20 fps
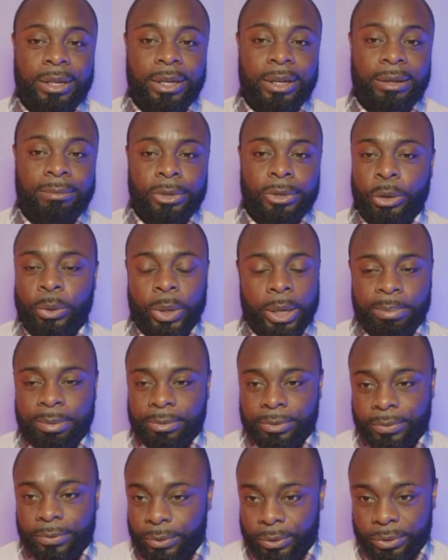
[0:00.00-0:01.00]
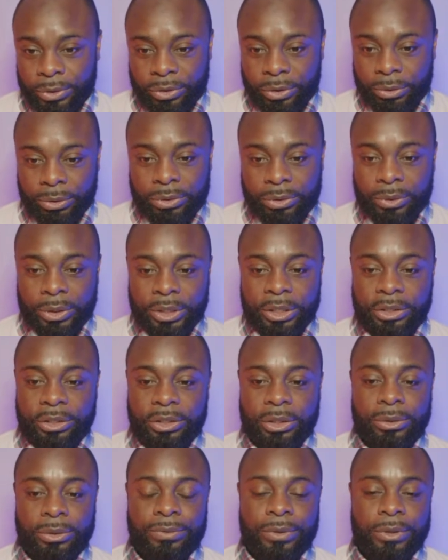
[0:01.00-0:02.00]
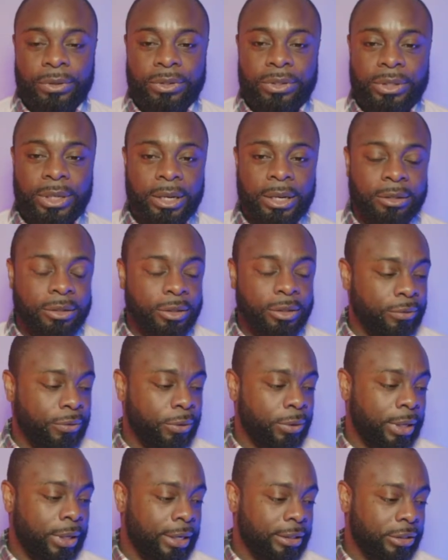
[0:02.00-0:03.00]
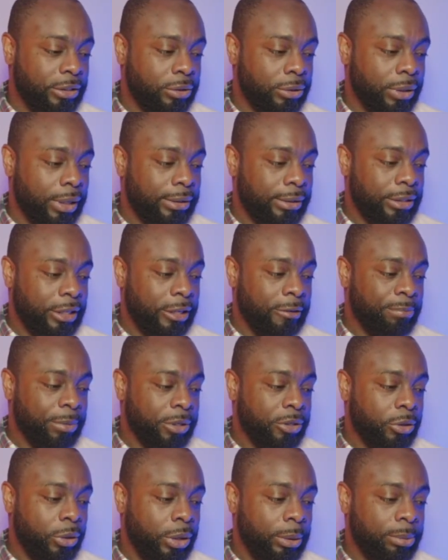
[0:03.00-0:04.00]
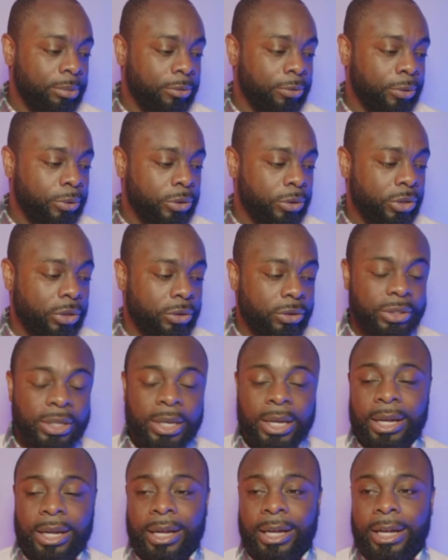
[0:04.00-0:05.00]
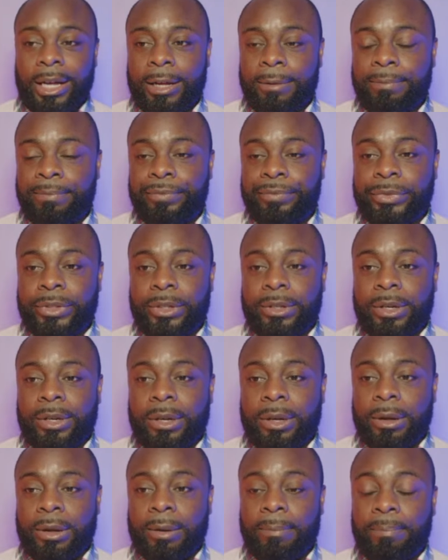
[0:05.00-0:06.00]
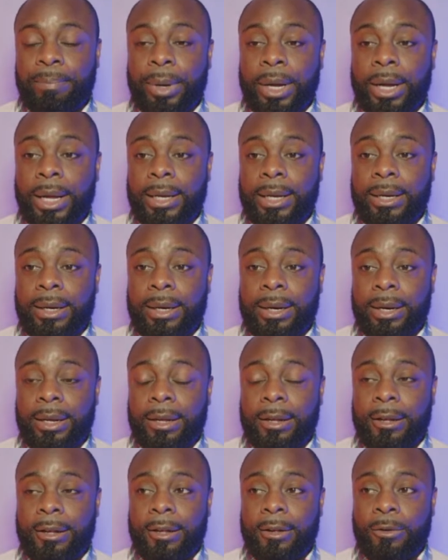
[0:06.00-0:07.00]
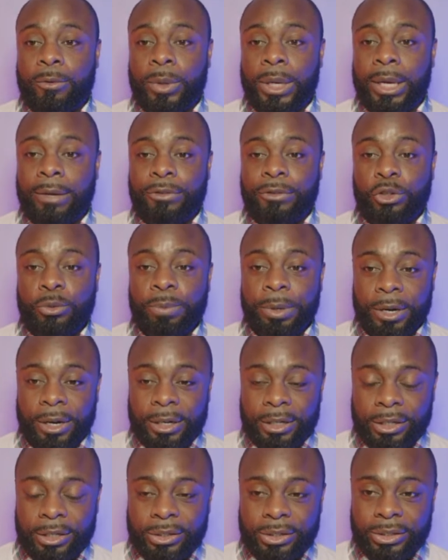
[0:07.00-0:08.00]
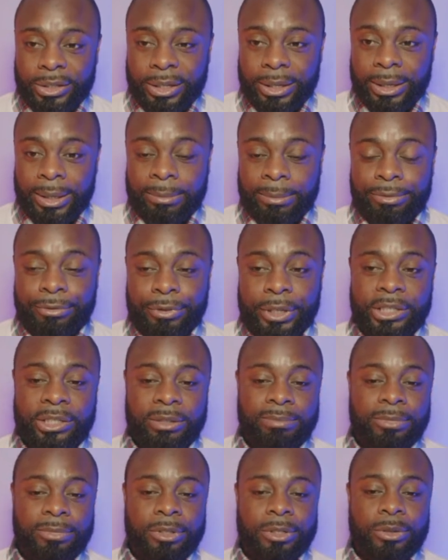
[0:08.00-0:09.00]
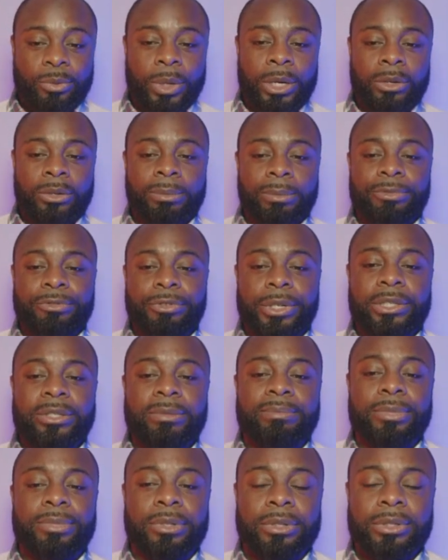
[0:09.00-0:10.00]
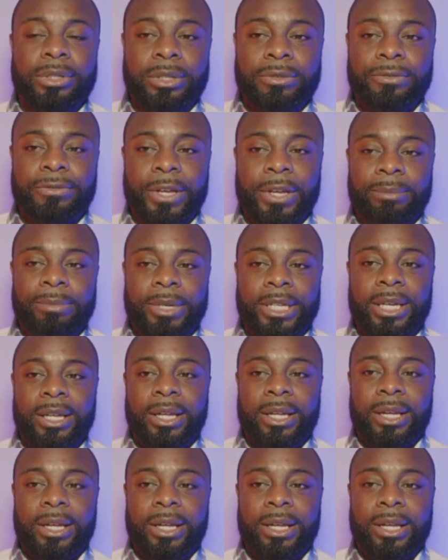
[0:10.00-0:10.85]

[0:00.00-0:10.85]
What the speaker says: no April Fool's jokes on this show, folks. I don't know if you guys do that stuff, but no April Fool's jokes. But we have new partners, Friesen Brook. Welcome, Friesen Brook, to the family,